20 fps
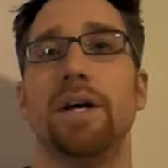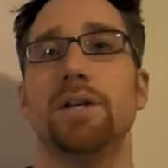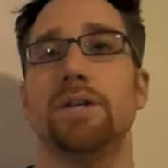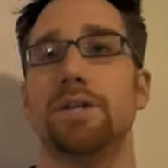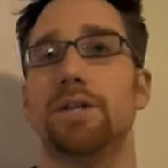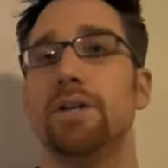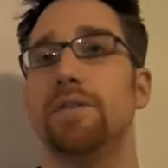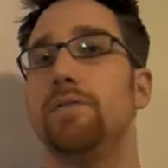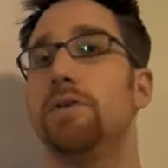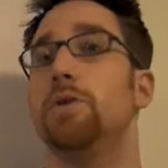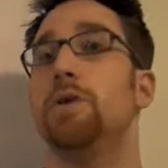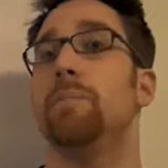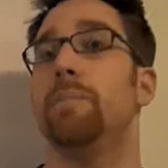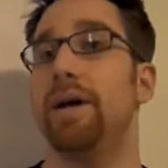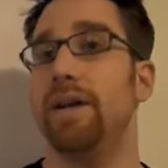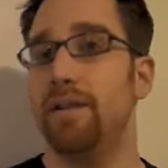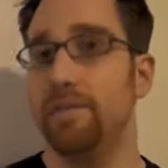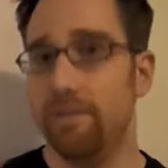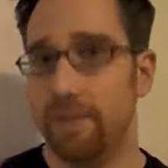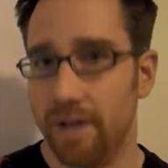to give you a
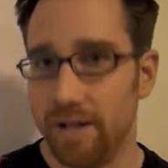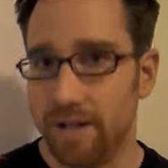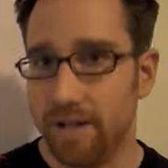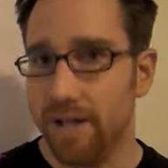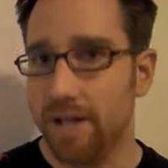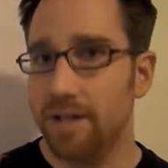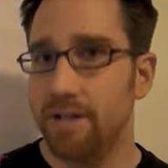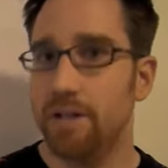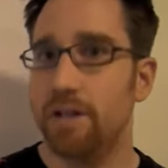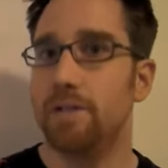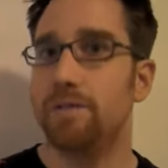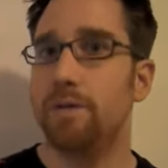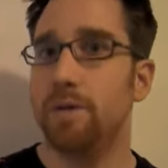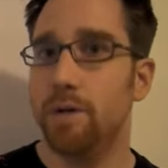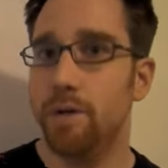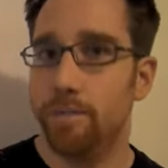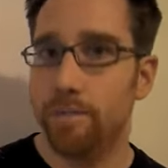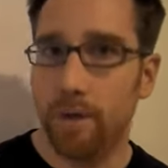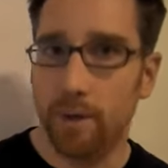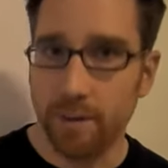benefit, to give
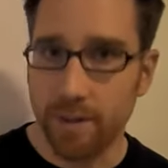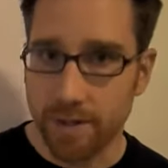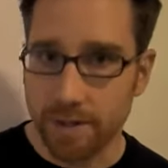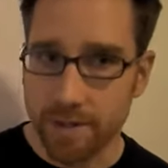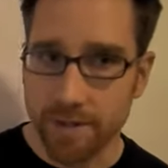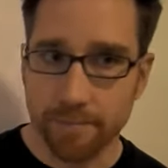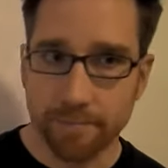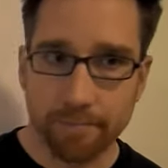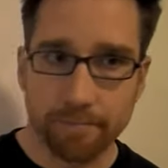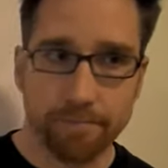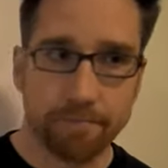you a bonus.